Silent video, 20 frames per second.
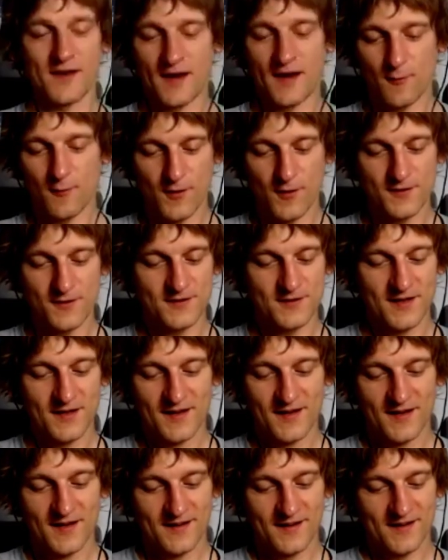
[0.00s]
that I was,
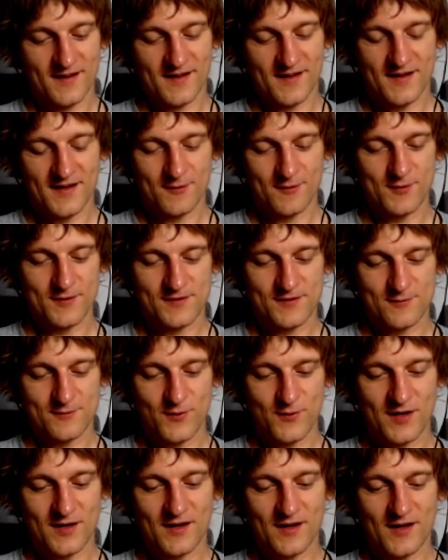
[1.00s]
it was
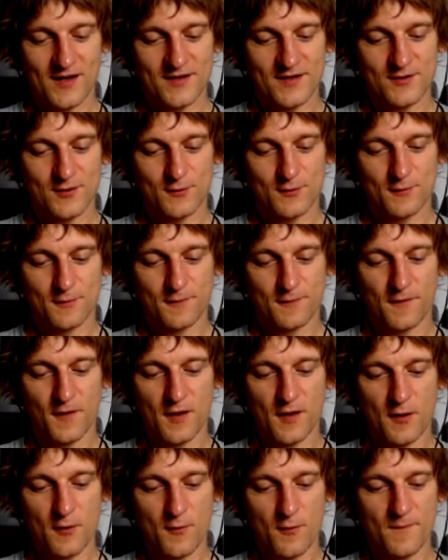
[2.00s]
really nice to
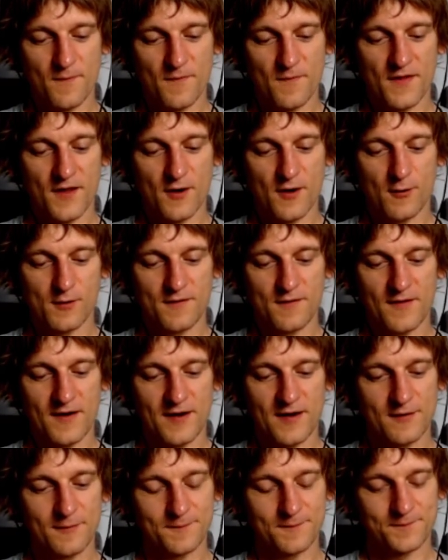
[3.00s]
follow the whole
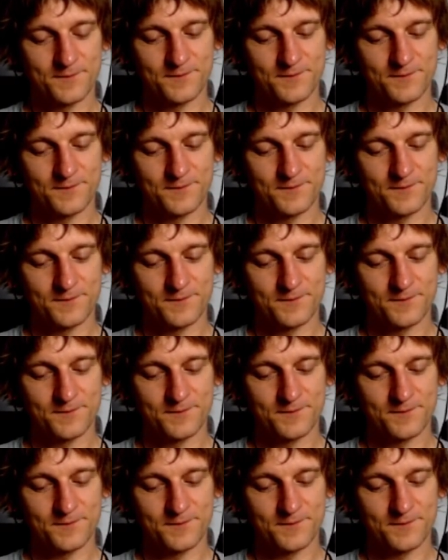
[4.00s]
event.